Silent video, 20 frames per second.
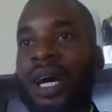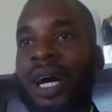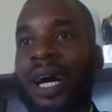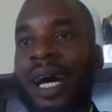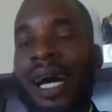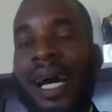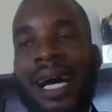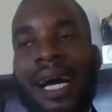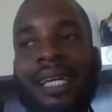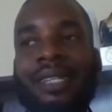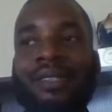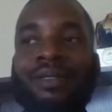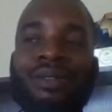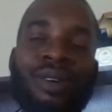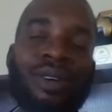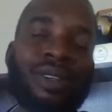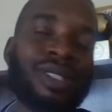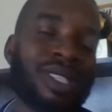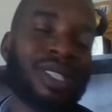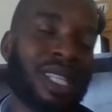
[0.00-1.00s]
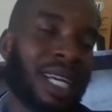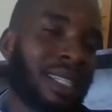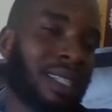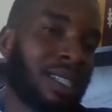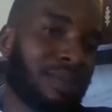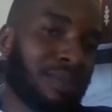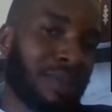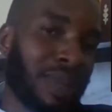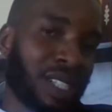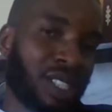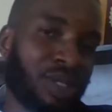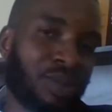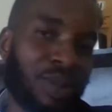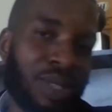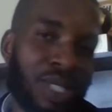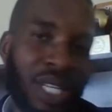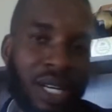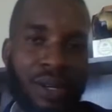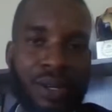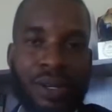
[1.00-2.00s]
Act, we consider the
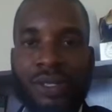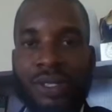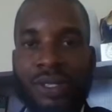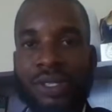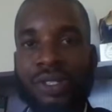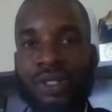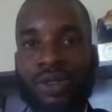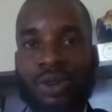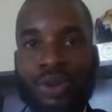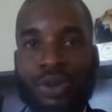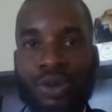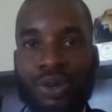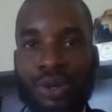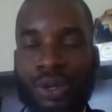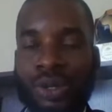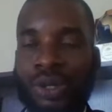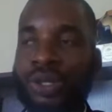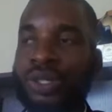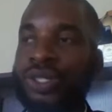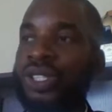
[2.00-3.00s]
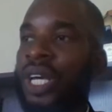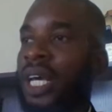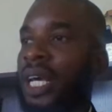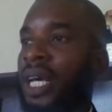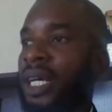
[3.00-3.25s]
Matrimonial Causes Rules,